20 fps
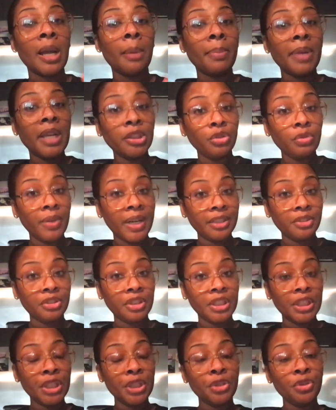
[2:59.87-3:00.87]
I'm
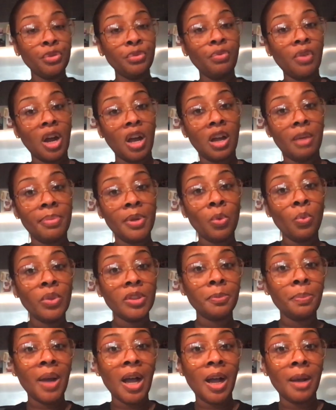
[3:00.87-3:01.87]
interested in you, Robyn.
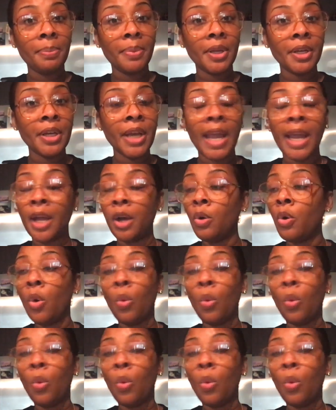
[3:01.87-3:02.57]
What's popping? Now,